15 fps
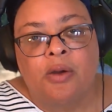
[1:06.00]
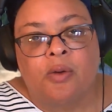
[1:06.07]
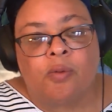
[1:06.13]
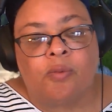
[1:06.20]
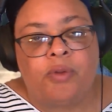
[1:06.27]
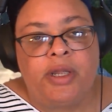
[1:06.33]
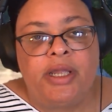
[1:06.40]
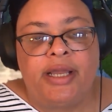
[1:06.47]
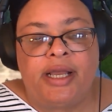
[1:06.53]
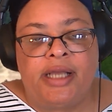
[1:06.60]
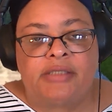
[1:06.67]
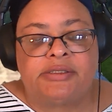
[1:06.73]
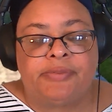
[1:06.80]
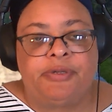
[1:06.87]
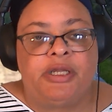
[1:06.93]
We as
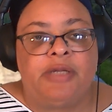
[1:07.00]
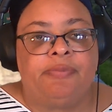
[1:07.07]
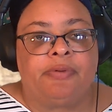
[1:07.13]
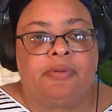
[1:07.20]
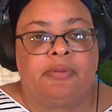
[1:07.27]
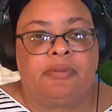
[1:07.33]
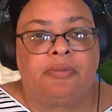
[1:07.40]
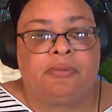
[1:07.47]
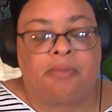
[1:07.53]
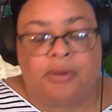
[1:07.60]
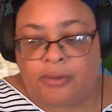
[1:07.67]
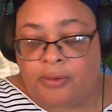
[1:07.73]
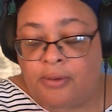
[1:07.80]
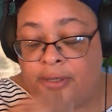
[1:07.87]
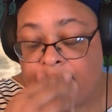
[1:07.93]
the people are
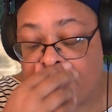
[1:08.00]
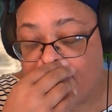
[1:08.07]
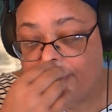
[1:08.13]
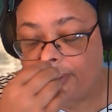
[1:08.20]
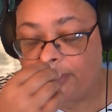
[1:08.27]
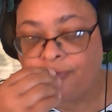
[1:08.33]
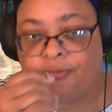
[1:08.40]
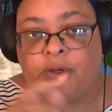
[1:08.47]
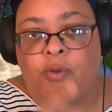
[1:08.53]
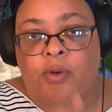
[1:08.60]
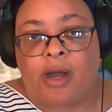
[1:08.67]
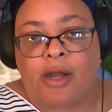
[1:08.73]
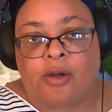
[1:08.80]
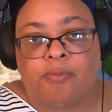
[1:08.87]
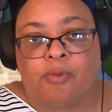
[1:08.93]
going to have to
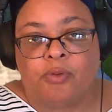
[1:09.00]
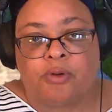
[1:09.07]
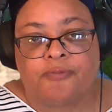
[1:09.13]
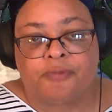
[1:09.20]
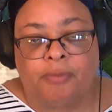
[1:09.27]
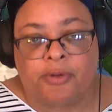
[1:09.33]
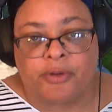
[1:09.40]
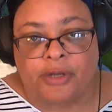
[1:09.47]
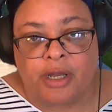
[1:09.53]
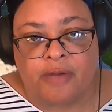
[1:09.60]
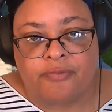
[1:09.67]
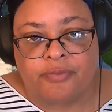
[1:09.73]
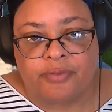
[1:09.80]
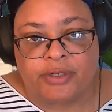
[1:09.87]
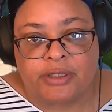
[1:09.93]
require more from our
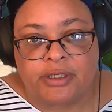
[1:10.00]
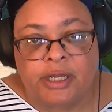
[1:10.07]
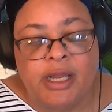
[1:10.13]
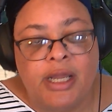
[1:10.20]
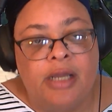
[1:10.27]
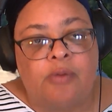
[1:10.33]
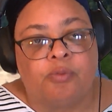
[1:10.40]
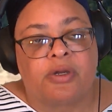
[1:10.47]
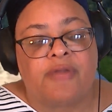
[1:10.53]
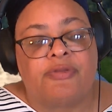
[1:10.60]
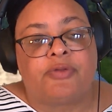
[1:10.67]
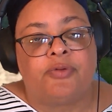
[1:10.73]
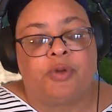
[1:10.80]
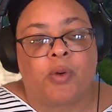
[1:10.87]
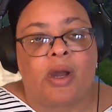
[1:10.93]
government. We're going to have
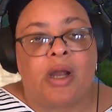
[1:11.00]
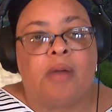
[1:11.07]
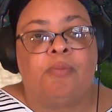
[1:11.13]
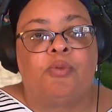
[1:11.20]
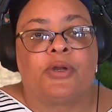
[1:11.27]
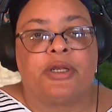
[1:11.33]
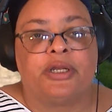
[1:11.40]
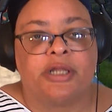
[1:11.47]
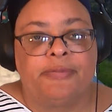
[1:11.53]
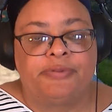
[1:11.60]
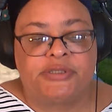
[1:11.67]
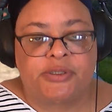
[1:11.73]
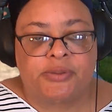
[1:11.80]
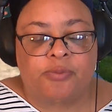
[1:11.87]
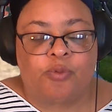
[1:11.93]
to require more
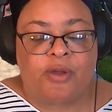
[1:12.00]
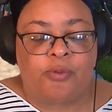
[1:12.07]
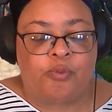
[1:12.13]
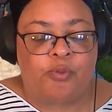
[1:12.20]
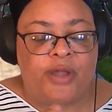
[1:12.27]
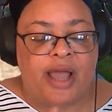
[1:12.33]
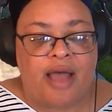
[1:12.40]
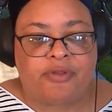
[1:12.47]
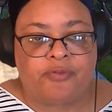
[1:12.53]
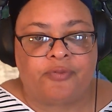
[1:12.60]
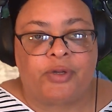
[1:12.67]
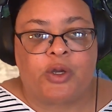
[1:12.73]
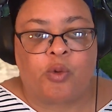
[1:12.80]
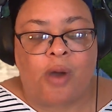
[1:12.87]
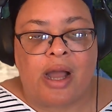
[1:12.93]
we have to
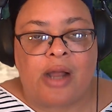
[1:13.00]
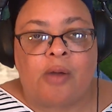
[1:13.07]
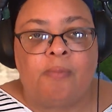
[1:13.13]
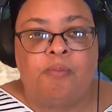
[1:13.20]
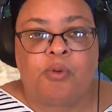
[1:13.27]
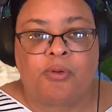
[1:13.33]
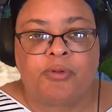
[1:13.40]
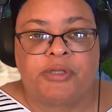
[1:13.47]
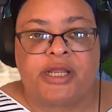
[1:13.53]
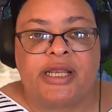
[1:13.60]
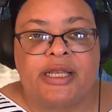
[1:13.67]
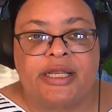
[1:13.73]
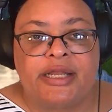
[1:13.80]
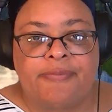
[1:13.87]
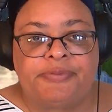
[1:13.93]
require more than
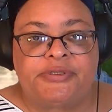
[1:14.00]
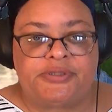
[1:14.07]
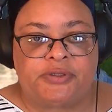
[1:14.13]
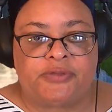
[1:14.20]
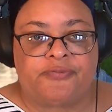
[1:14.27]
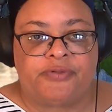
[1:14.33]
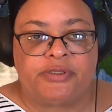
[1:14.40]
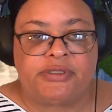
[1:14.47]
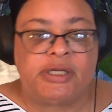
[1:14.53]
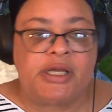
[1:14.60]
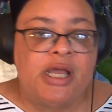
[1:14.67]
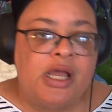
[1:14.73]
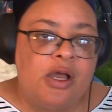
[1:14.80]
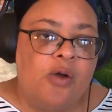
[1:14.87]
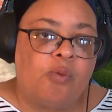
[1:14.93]
lip service.
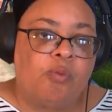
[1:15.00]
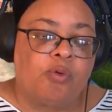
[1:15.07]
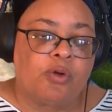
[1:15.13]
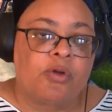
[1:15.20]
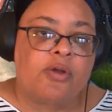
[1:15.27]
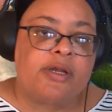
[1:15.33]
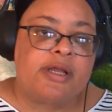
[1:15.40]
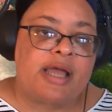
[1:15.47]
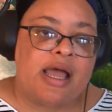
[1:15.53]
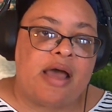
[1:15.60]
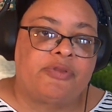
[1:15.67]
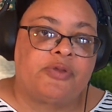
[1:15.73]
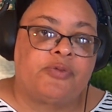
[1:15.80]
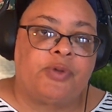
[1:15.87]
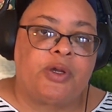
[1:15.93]
We're going to have
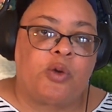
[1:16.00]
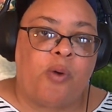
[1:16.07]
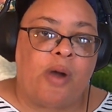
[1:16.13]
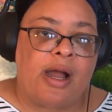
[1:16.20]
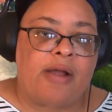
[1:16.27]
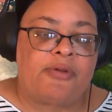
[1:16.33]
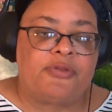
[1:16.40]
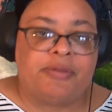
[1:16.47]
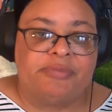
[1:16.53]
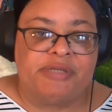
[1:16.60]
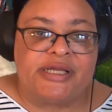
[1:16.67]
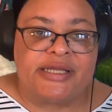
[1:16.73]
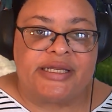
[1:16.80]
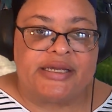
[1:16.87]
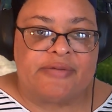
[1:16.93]
to require them to
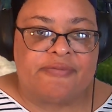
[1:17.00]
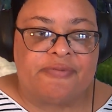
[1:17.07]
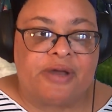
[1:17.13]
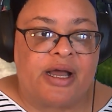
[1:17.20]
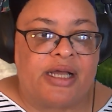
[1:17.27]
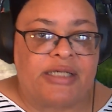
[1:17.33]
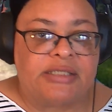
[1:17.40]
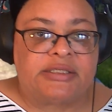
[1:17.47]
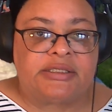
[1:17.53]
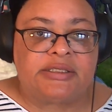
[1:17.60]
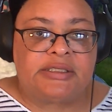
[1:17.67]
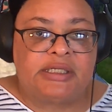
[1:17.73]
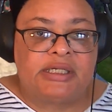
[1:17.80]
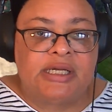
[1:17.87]
give us